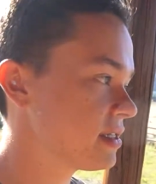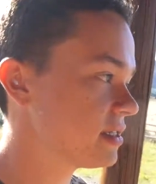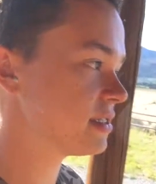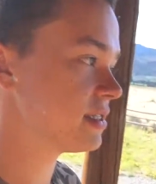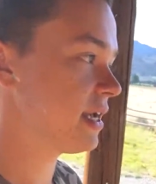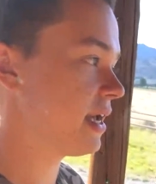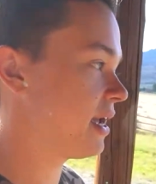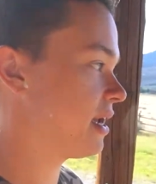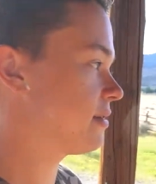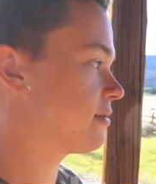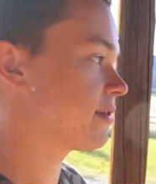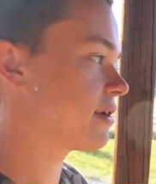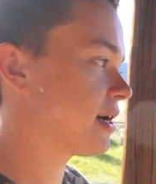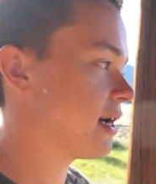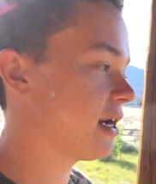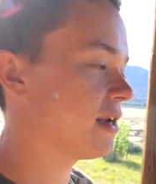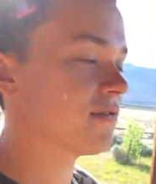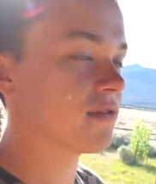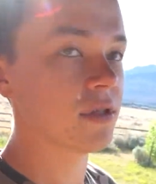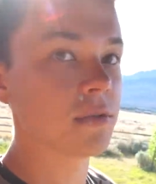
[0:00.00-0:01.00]
the day. We're
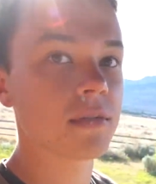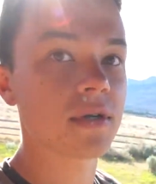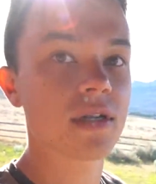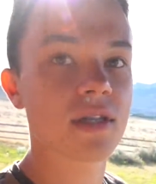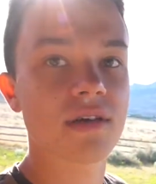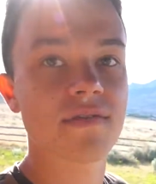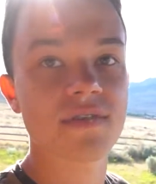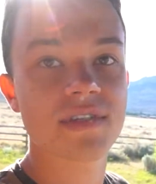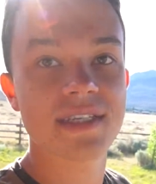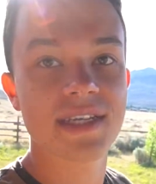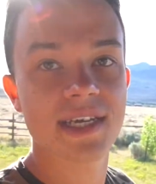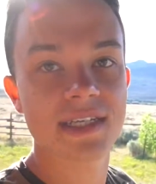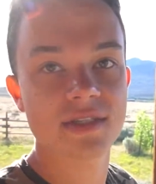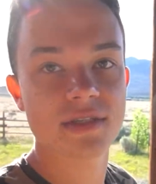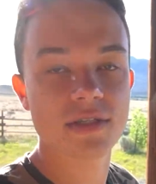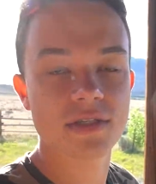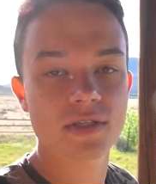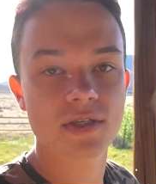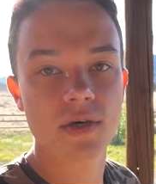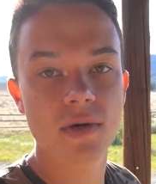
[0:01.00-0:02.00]
kind of in the middle of a
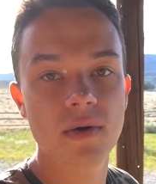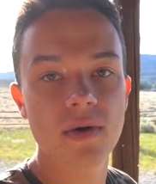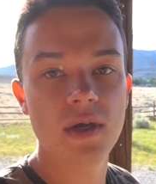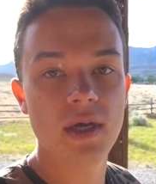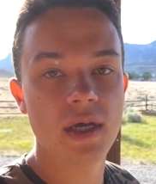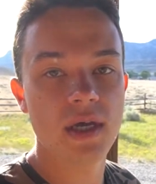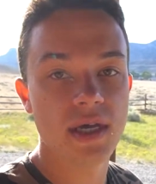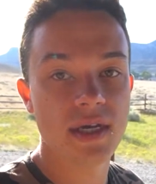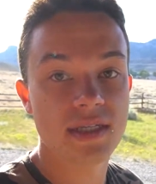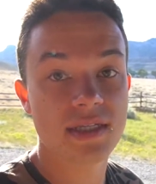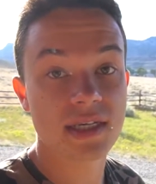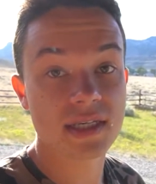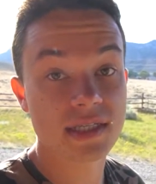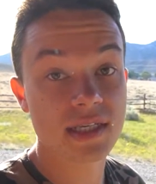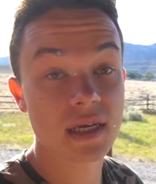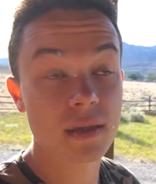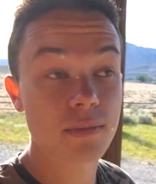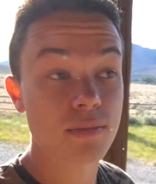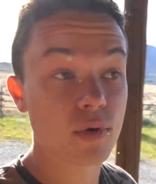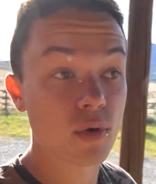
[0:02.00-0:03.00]
desert, so it does
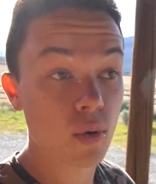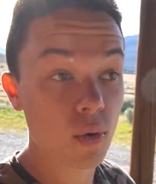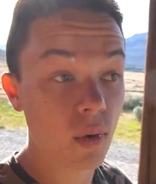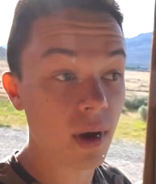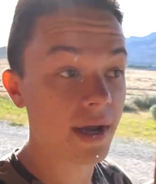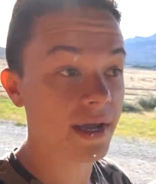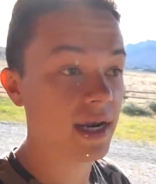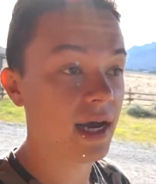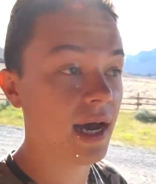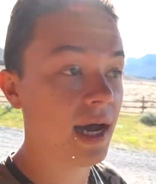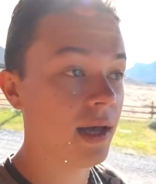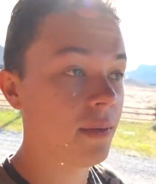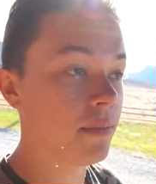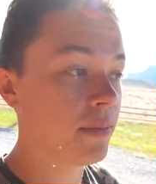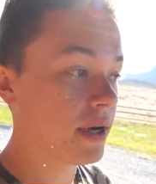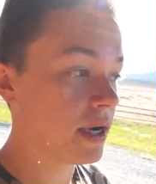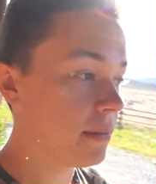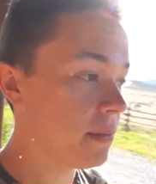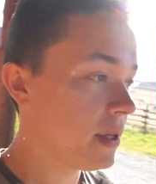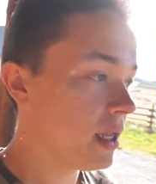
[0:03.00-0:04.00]
get quite hot,
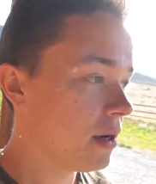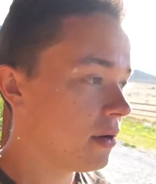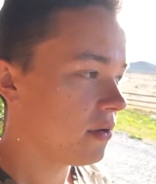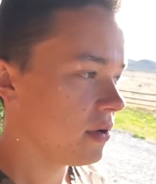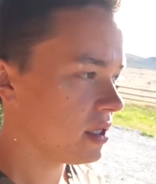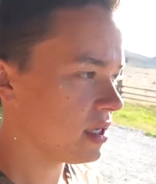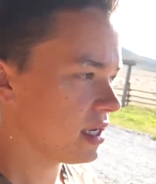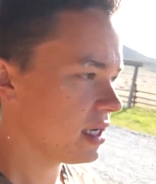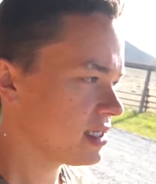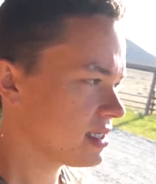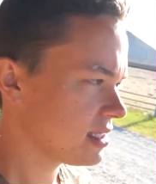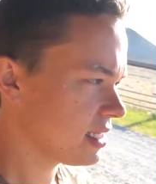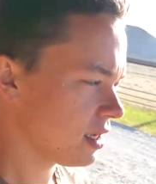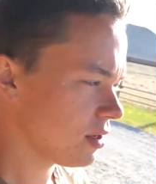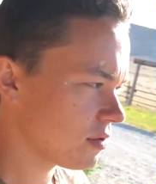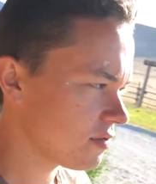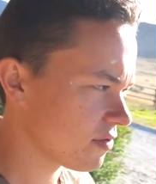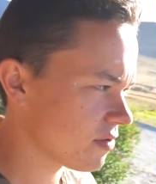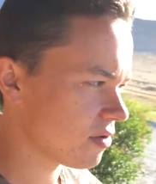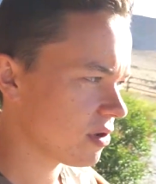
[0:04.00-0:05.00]
but really nice day
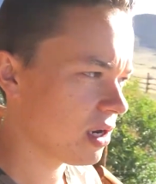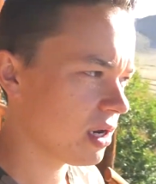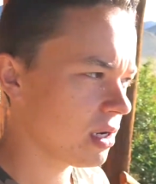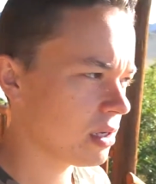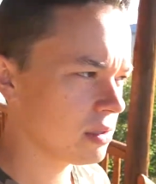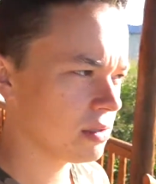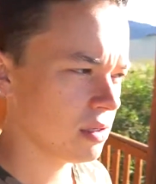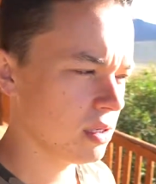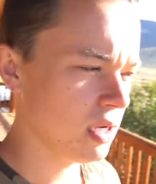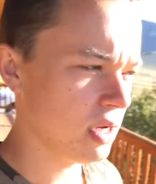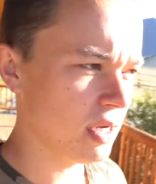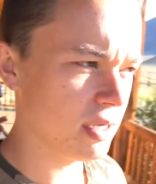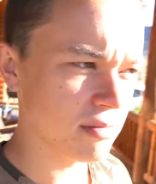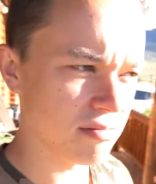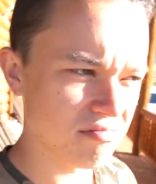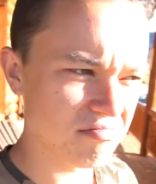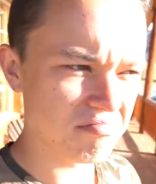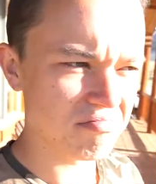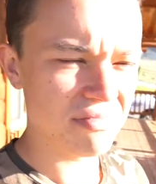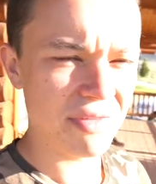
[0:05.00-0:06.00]
overall.
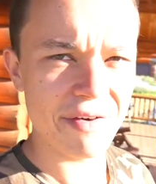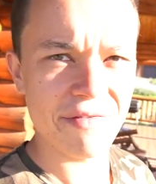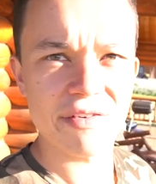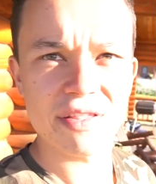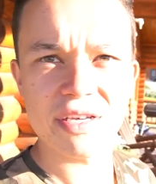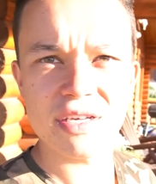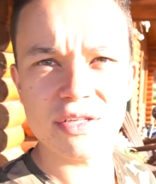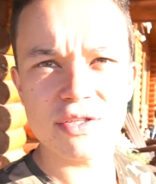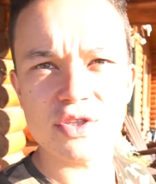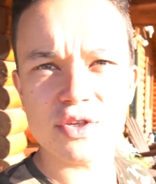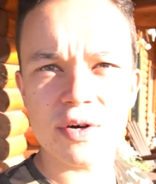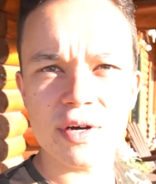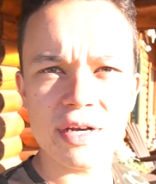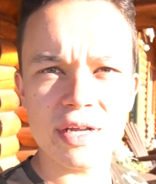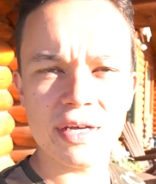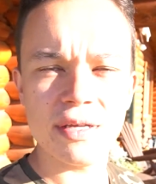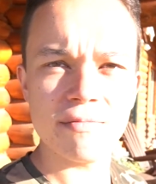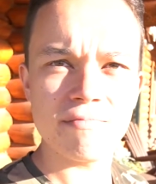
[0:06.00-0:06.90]
Definitely enjoyed it.